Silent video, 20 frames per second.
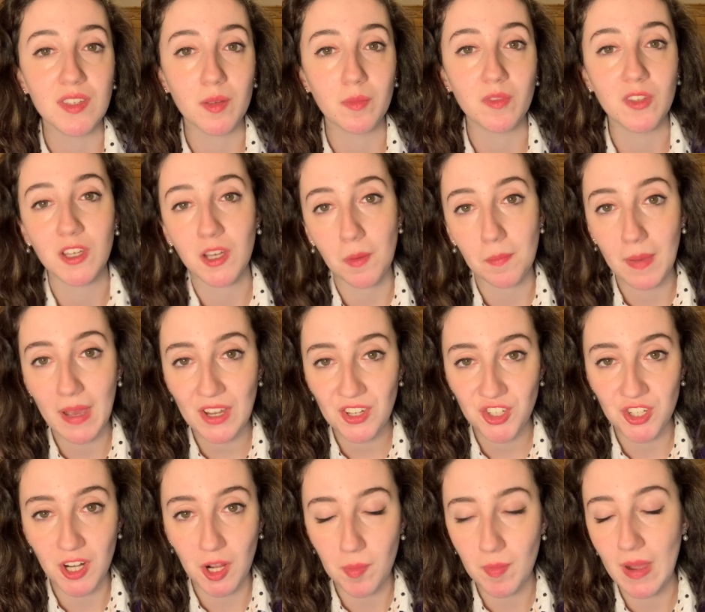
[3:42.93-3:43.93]
something I'm
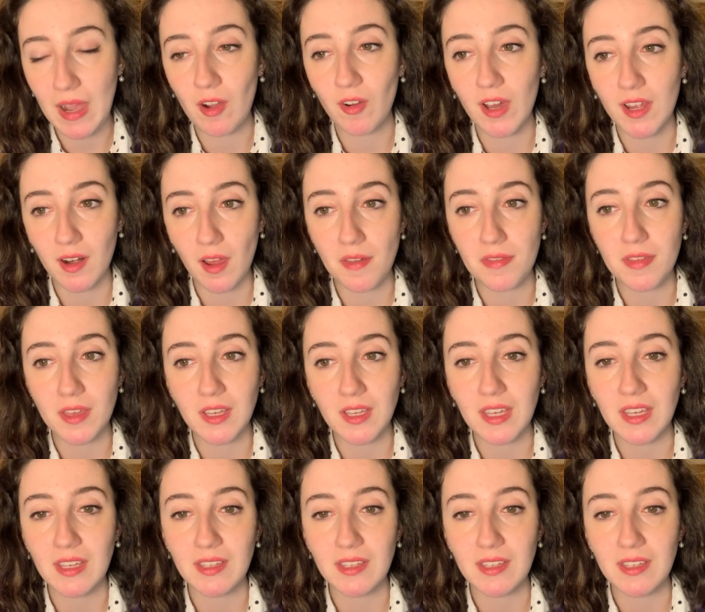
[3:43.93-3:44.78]
passionate about and I think